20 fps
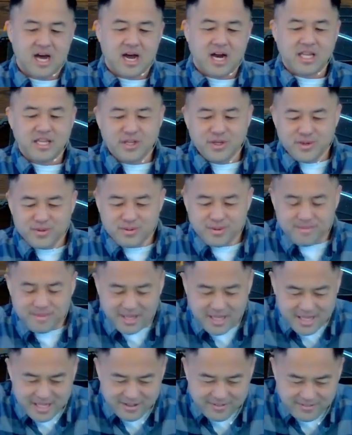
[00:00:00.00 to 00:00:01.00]
Are you
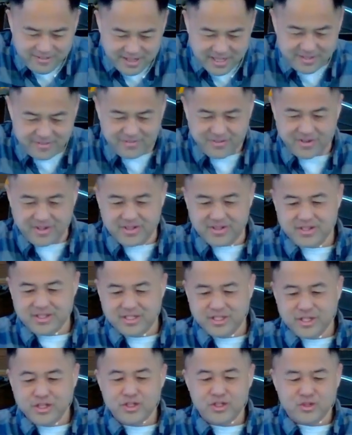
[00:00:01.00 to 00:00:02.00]
remaining faithful?
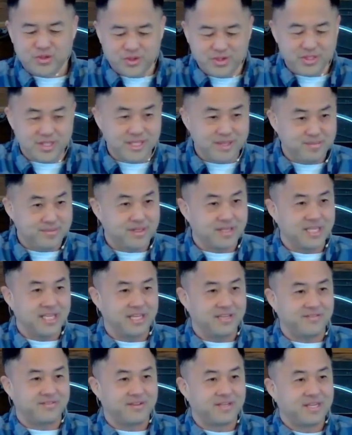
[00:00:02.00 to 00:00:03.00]
Do you truly
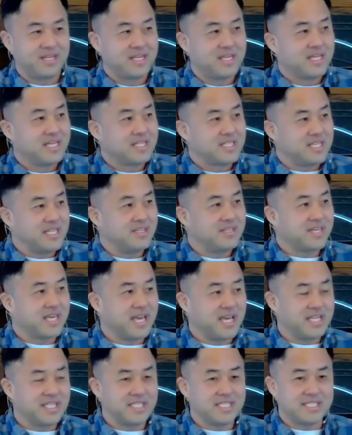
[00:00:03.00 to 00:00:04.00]
believe? See, you
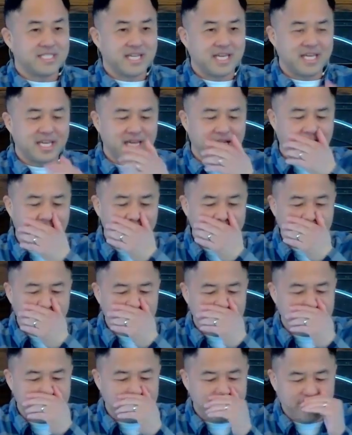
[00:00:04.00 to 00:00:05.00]
can't just say,
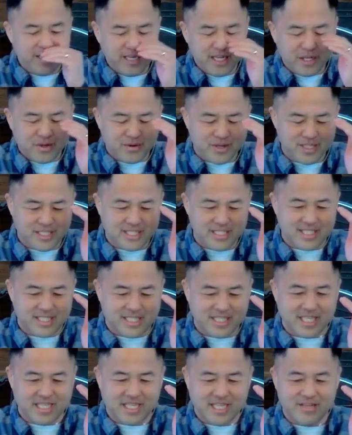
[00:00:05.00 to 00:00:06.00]
many Christians
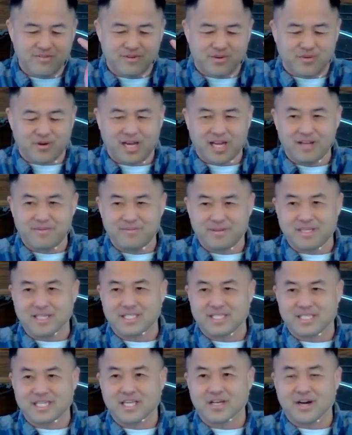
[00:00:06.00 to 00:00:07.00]
think they've arrived
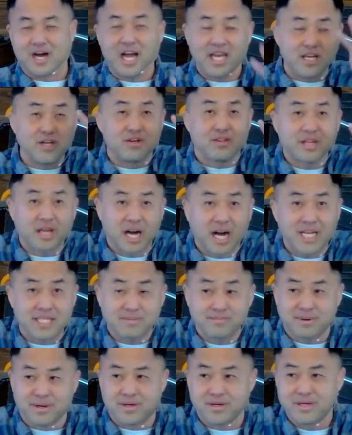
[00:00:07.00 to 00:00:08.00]
because they go, I know the
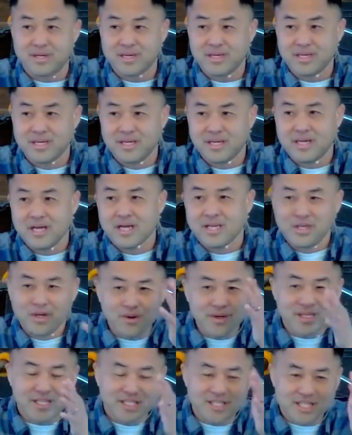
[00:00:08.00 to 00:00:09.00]
gospel.
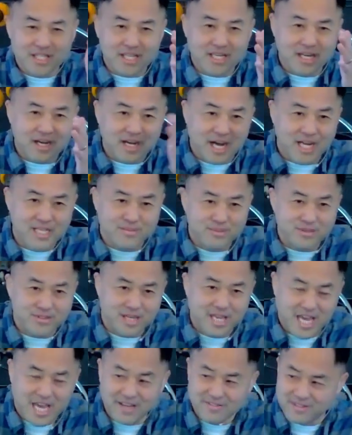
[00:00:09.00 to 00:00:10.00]
Knowing the gospel is
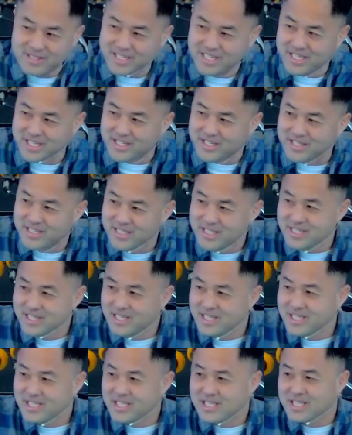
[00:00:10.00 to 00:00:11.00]
only half the deal.
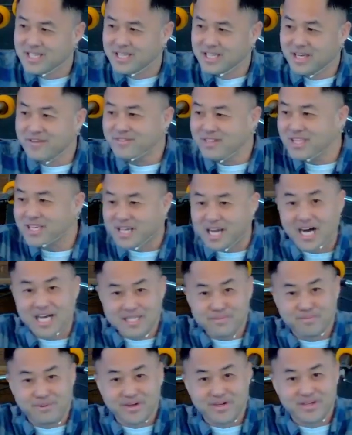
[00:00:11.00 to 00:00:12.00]
Living the
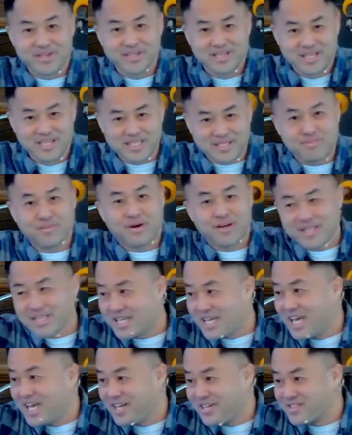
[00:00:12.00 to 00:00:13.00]
gospel is the part that
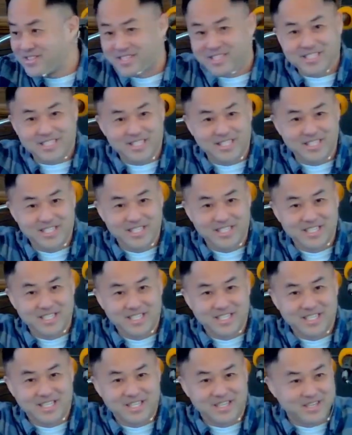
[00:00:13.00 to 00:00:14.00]
counts.
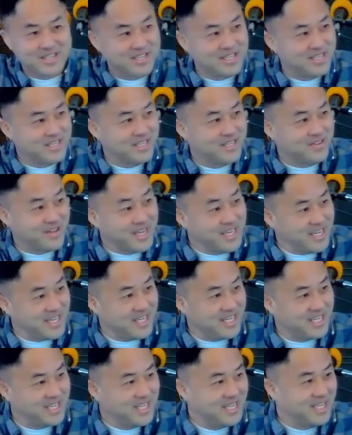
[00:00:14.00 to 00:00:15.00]
Right?